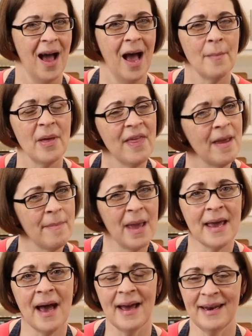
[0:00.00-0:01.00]
um, they
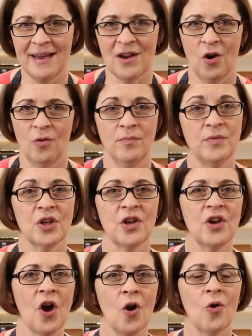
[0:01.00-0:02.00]
make honeycomb to
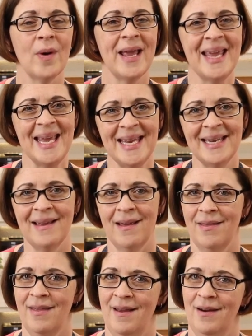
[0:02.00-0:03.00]
go in
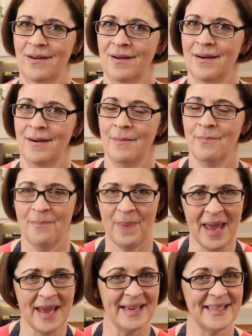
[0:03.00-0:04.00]
their
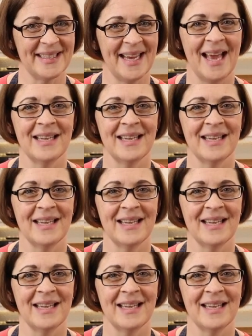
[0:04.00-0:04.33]
bakes.